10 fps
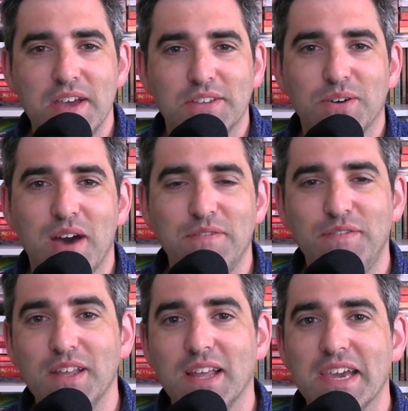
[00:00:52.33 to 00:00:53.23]
So I
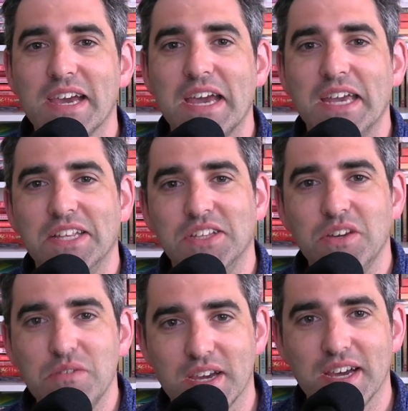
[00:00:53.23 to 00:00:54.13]
feel like I
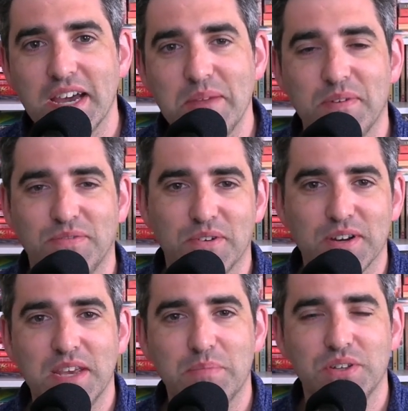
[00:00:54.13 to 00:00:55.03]
knew the guy
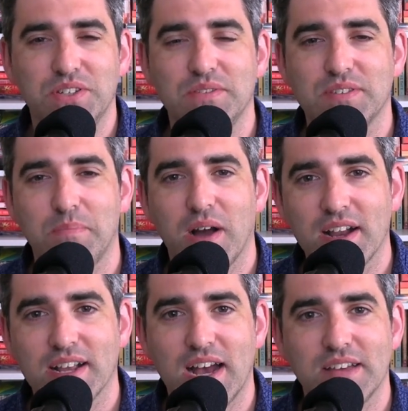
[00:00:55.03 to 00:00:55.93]
before he produced the
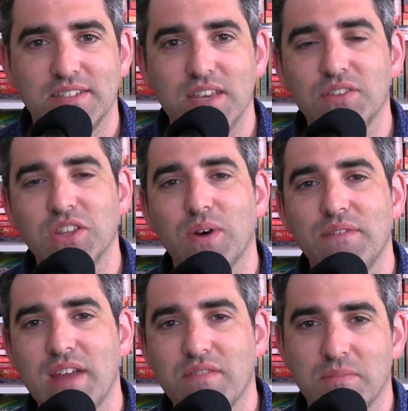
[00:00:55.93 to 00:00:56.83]
podcast, even though
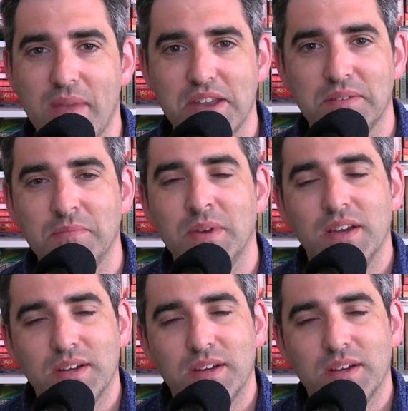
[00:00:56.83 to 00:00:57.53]
I've never met him,